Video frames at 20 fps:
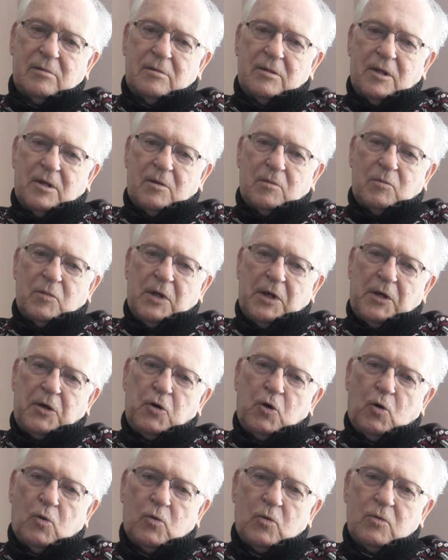Terribly
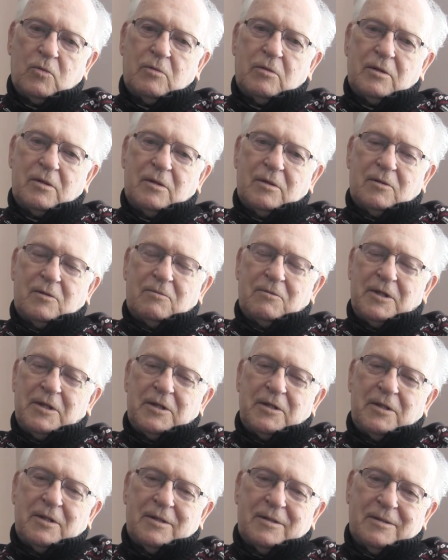cold on the
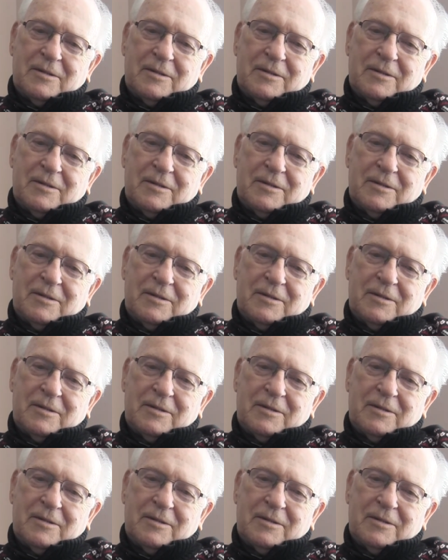wind